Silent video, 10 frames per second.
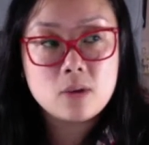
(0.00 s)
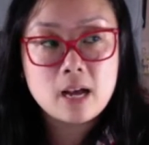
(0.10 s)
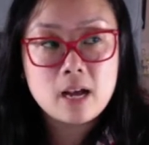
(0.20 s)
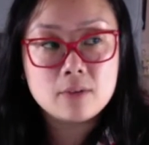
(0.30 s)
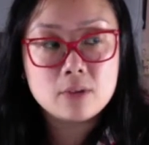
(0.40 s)

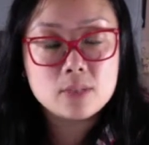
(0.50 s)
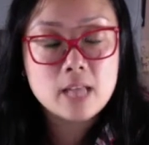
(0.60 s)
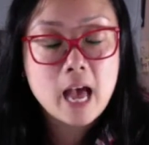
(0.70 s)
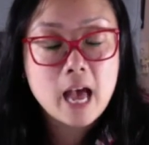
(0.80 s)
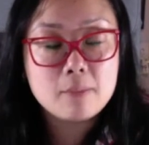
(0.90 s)
after it was
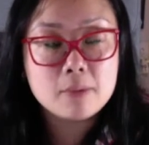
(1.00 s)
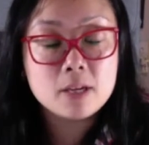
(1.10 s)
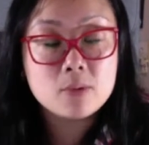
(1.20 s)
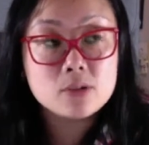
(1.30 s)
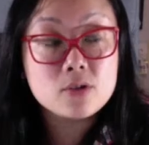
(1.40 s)
happening,
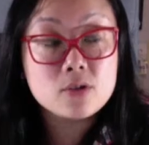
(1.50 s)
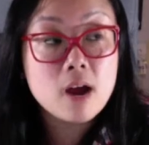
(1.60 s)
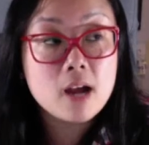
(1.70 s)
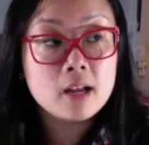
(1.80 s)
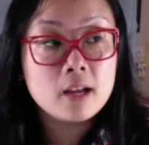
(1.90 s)
he was
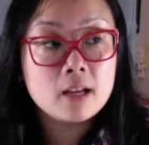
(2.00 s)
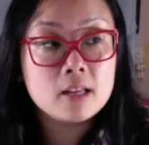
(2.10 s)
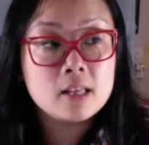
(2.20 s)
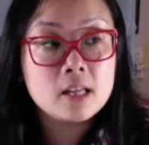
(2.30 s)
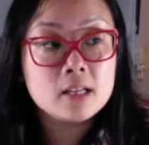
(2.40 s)
crying,
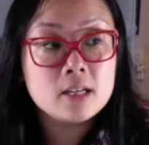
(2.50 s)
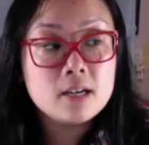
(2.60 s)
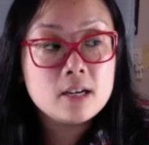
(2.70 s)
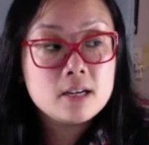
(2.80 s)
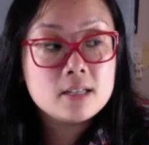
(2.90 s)
and then
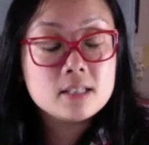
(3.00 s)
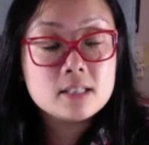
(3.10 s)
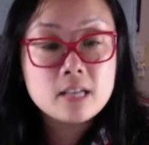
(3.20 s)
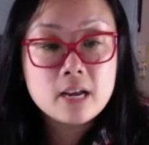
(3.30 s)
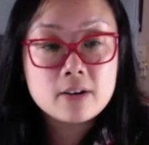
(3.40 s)

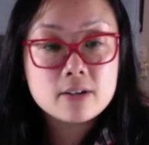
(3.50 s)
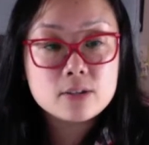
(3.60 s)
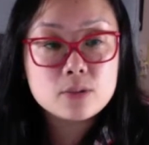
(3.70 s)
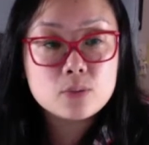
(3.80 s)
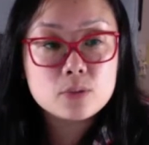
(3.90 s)

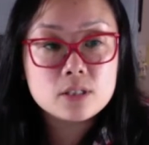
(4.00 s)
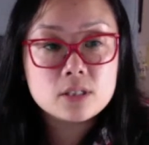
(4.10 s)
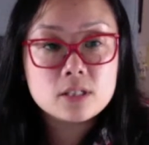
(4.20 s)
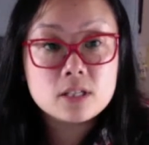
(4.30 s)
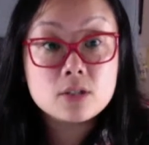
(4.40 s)
Daenerys
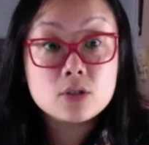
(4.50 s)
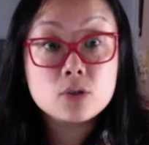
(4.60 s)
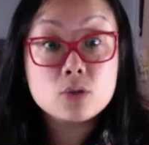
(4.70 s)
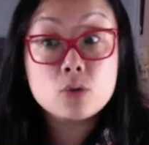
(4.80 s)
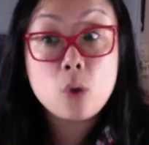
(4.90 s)
was
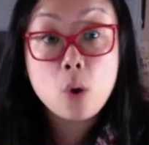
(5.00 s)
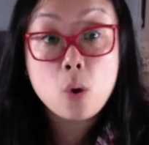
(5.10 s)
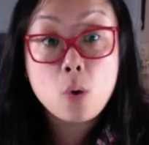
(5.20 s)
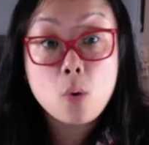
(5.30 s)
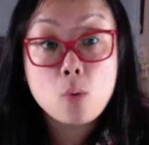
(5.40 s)

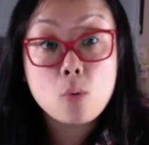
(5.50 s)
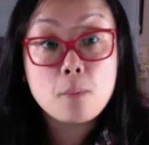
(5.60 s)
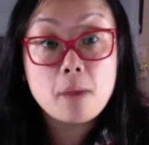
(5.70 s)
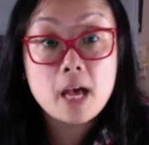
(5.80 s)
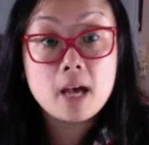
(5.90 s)
so
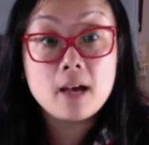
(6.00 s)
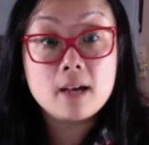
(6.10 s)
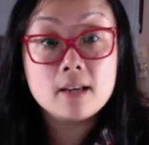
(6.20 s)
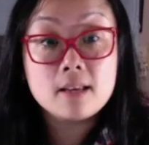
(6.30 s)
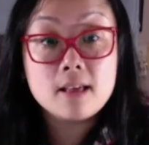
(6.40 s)

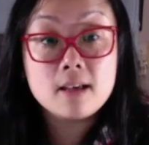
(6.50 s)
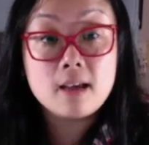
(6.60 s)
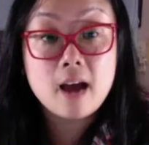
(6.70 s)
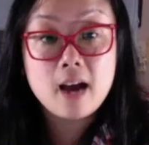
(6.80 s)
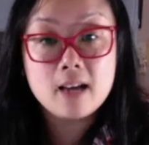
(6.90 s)
mad.
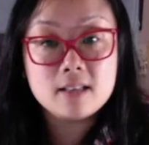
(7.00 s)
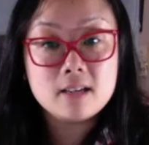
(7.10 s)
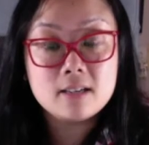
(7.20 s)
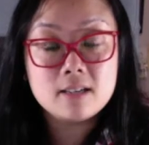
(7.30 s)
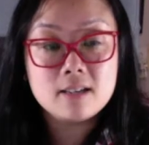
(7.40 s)
Like I
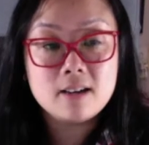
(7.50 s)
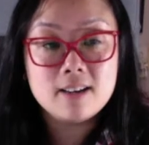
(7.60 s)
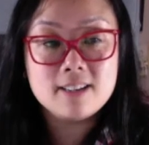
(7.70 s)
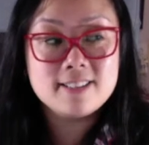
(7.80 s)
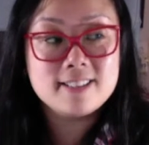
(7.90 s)
thought,
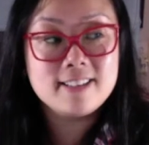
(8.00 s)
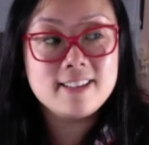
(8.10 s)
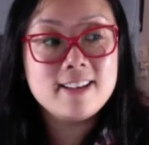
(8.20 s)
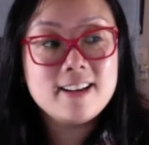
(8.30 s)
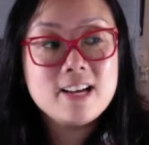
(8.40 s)

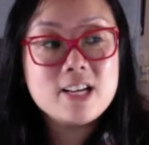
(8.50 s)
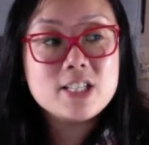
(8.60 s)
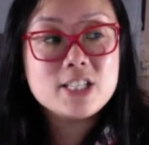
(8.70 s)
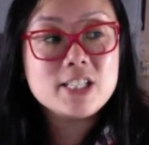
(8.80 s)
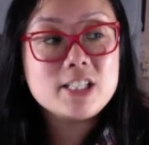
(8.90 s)
honestly,
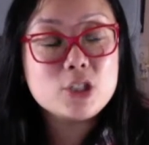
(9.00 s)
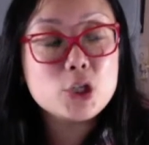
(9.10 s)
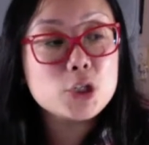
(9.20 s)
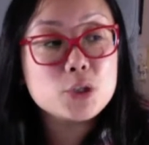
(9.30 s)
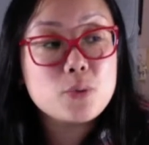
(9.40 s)
she
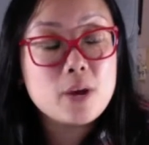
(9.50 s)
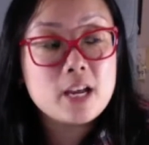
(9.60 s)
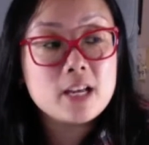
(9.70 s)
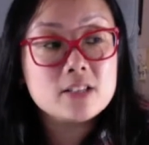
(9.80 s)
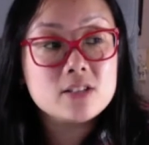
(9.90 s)
turned
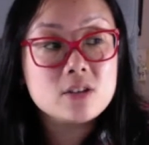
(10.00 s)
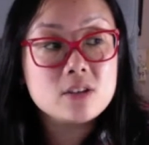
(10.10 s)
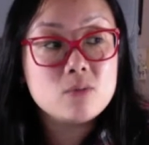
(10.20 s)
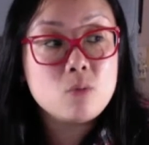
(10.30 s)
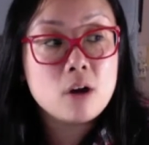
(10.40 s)
away and
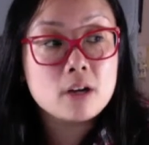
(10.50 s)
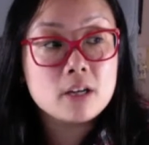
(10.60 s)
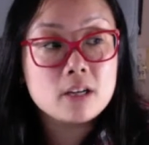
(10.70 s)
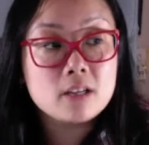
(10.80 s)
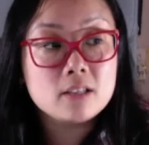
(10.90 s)
started
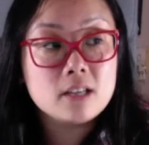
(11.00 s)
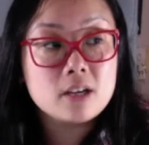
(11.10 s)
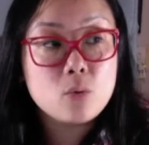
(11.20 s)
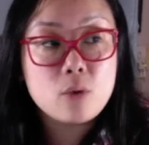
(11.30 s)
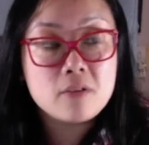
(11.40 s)
walking like
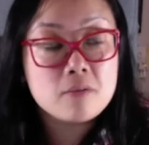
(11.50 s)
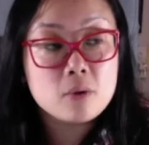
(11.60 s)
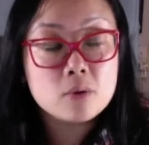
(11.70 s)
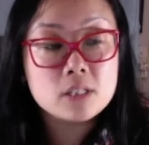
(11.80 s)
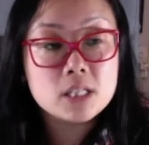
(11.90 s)
away from the
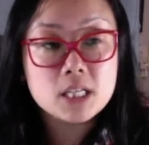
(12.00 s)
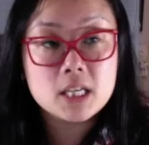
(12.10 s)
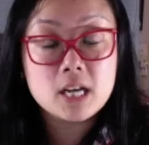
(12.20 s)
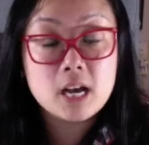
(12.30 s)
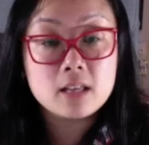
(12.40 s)
whole scene,
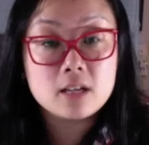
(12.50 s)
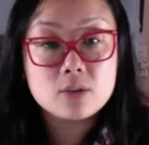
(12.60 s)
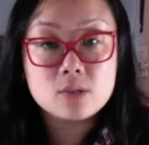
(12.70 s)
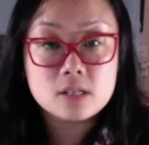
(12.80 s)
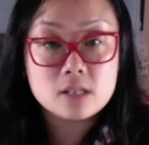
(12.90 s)
and I thought
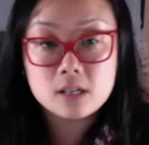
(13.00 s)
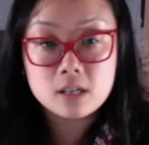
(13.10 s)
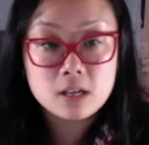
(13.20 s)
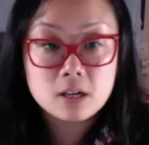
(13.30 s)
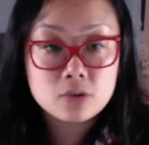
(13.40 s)
she was just gonna
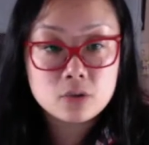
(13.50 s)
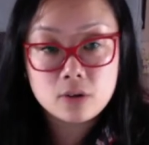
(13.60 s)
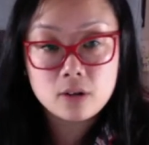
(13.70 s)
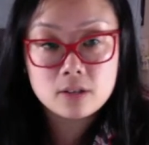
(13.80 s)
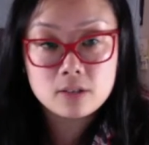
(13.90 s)
get on
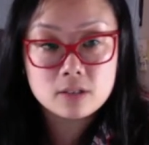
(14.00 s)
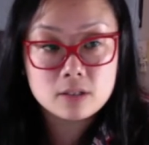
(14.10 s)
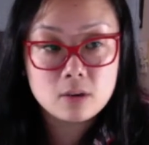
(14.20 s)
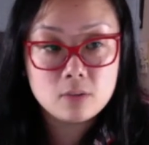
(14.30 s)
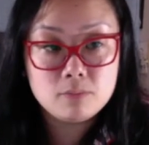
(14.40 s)
Drogon and
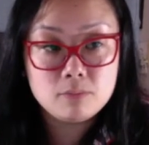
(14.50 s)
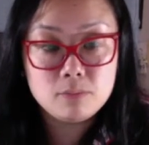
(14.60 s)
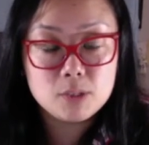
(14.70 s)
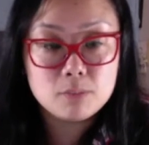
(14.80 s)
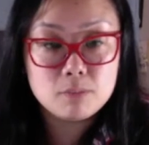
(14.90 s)
just go
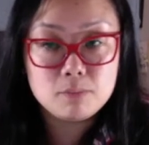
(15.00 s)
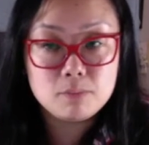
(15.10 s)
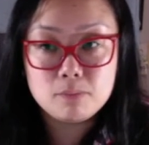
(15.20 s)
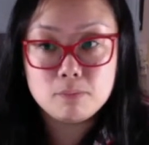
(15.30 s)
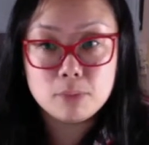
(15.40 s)
just
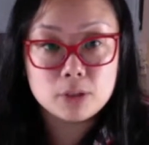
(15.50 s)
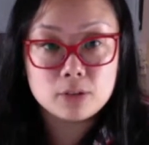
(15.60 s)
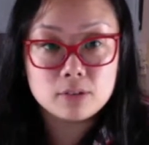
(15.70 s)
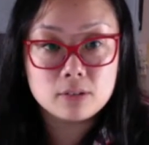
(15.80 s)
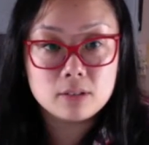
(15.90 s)

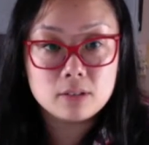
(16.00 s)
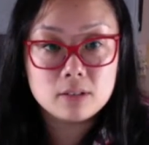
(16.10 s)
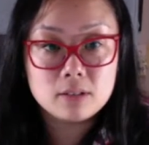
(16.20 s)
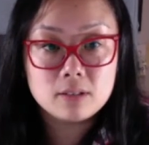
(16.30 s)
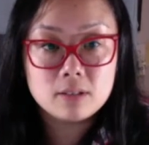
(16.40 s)
burn
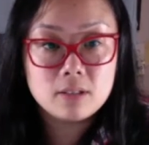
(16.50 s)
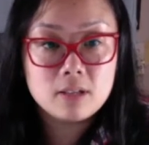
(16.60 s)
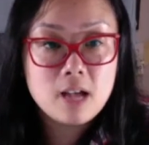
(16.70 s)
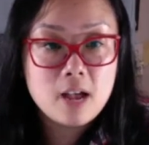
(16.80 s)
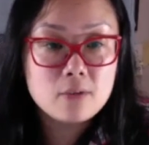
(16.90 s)

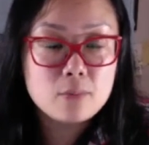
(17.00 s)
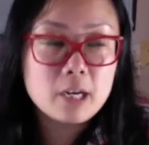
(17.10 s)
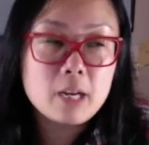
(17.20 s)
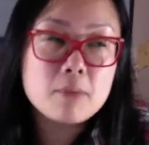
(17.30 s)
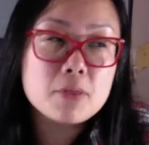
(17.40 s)

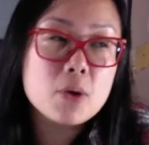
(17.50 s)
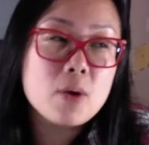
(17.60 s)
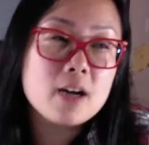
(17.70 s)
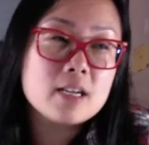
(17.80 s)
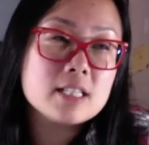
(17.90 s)
everybody. But though
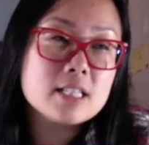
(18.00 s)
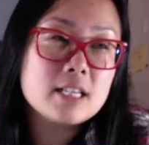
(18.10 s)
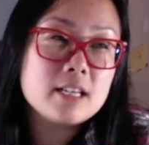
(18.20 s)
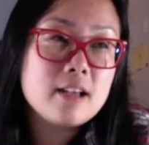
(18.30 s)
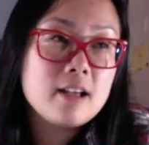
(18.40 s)

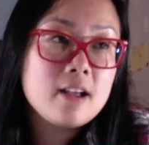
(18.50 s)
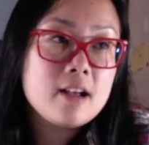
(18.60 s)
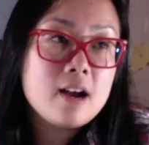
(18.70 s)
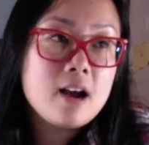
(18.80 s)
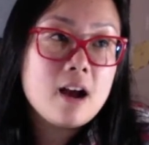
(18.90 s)
honestly,
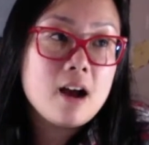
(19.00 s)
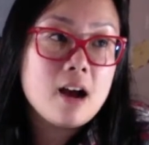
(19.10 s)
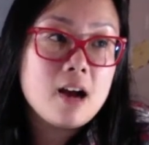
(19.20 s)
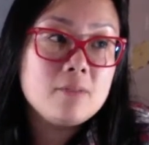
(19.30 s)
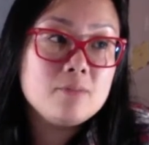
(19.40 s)

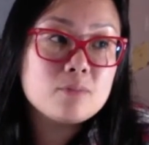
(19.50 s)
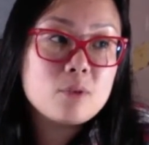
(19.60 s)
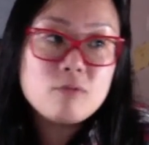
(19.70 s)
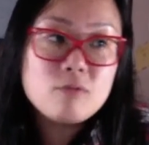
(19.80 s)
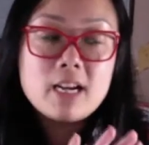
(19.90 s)

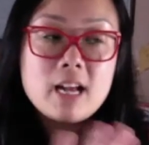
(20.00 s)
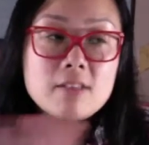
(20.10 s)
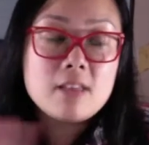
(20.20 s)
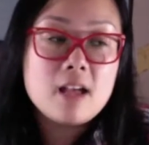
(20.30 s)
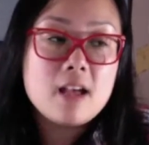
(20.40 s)
right
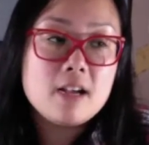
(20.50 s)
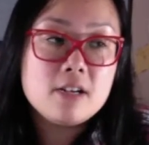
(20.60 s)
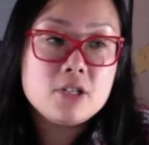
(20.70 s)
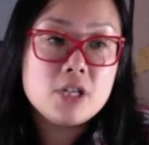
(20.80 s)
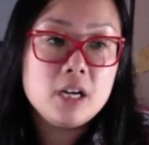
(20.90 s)
at the
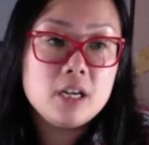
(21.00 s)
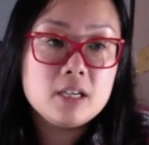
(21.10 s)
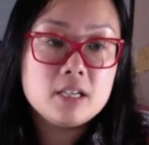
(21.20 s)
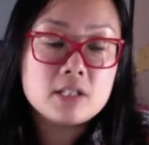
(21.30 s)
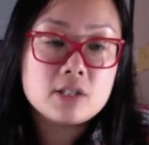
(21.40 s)
edge,
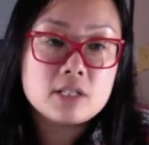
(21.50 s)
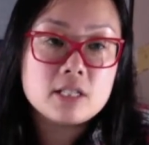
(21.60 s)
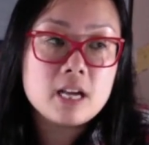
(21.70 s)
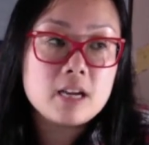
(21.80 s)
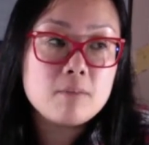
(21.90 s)

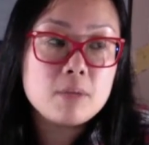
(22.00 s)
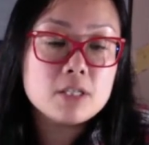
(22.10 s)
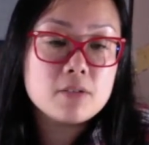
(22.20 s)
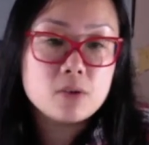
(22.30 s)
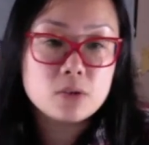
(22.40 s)
Cersei had a
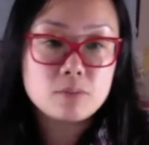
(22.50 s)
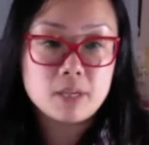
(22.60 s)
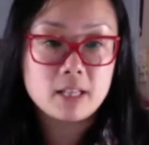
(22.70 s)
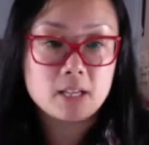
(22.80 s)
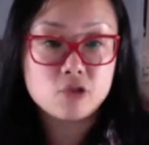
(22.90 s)
bunch of those
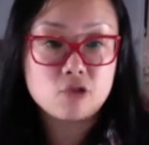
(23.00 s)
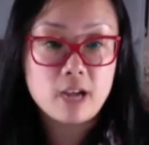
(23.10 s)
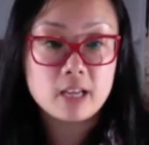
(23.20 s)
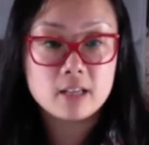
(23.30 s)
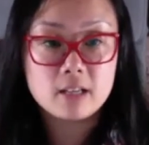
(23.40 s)
big like
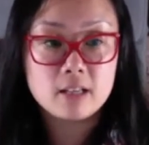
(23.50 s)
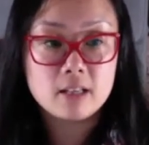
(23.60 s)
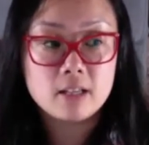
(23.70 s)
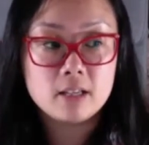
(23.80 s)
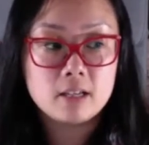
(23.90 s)
dragon
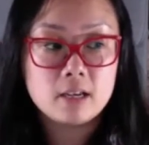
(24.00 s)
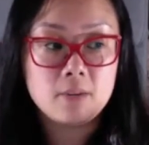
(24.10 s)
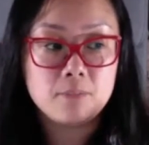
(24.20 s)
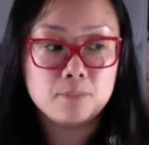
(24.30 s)
killing I